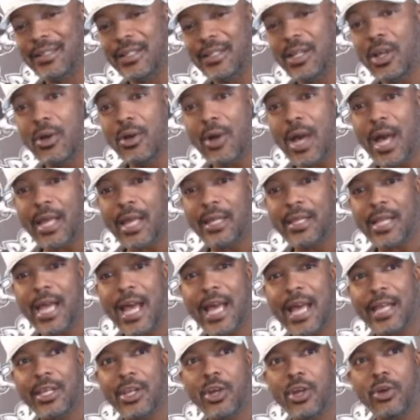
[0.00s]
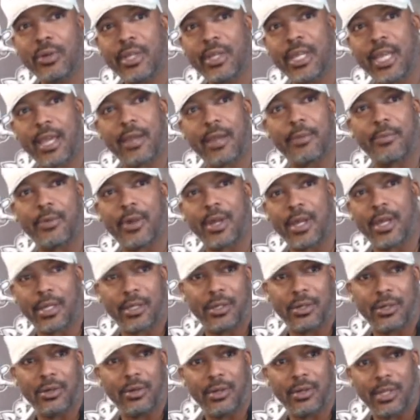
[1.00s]
No, I know Cameron
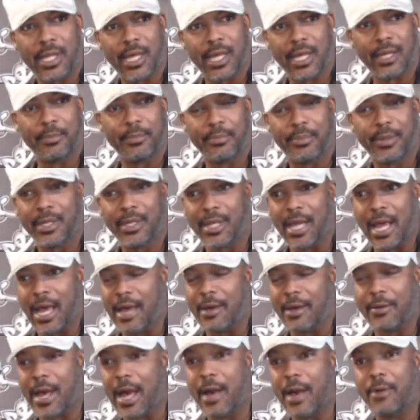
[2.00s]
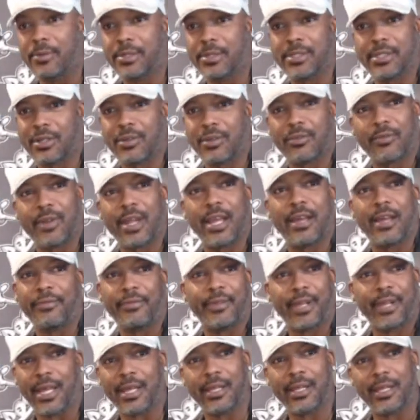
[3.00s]
and all, like, but I wasn't around for
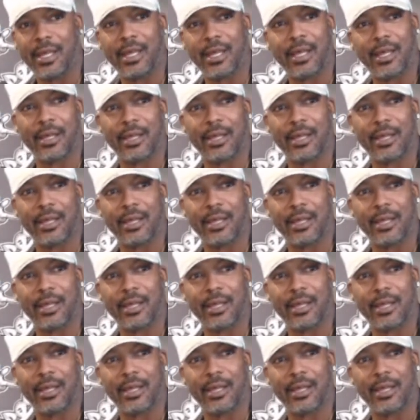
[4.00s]
that, nah.